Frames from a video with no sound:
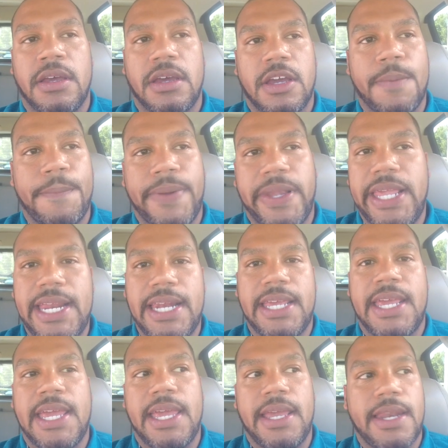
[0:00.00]
complete
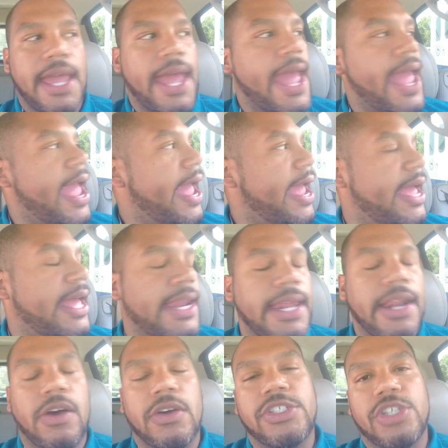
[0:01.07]
kit, and
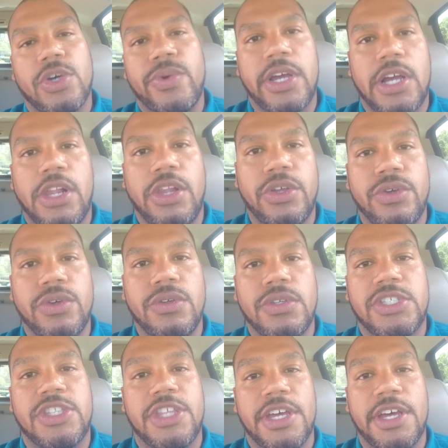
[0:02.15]
it also
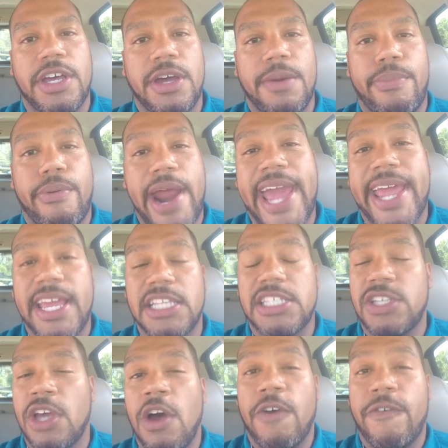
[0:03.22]
includes the
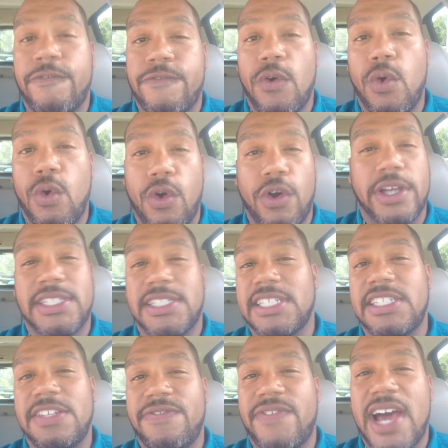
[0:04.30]
brackets for
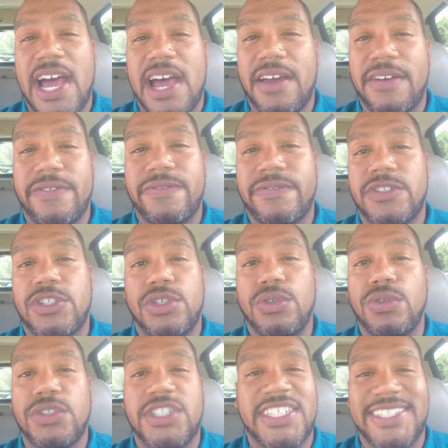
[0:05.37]
65
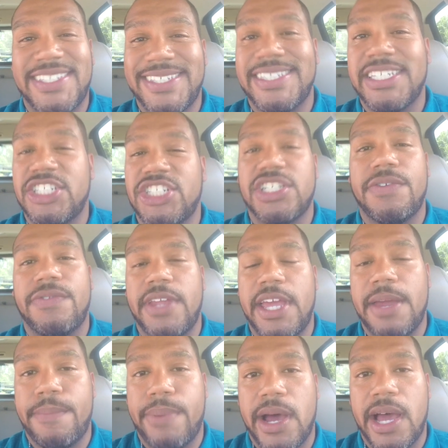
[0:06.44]
to 66
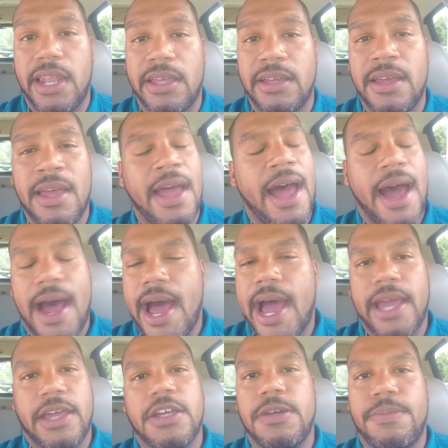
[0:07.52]
Chevrolet Impala,
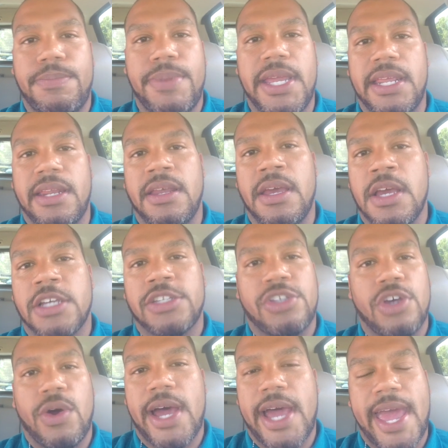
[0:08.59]
I couldn't beat it.
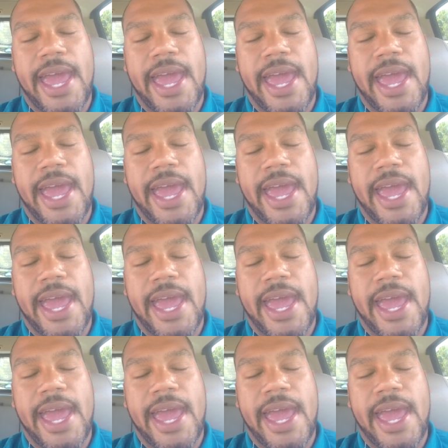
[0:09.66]
So